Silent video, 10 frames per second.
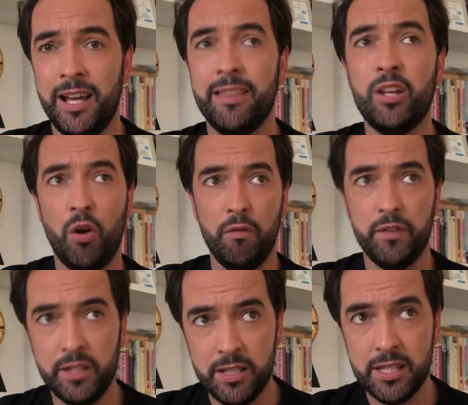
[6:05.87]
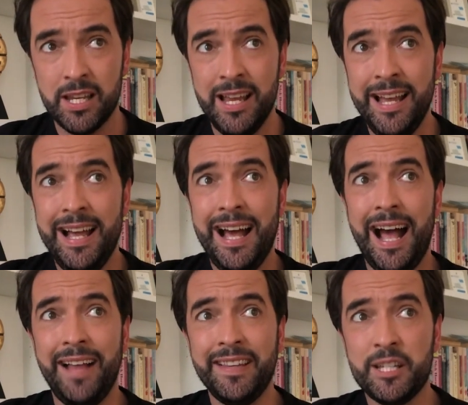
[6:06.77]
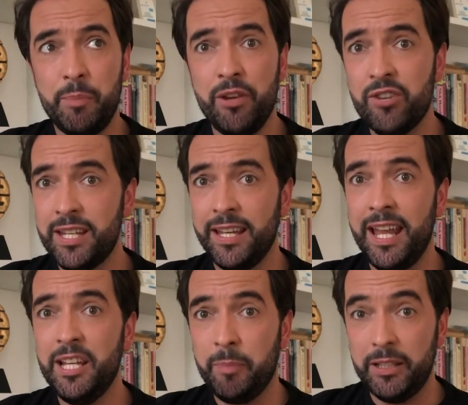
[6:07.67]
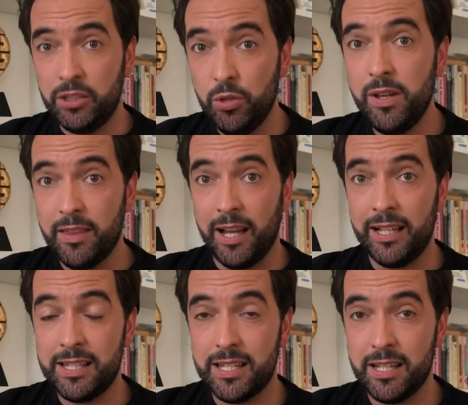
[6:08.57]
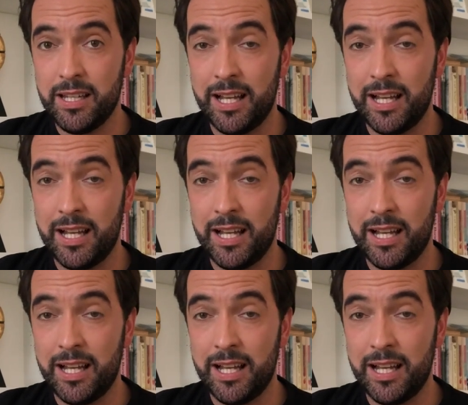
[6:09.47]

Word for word: And the confidence and experience I gained by doing that uh,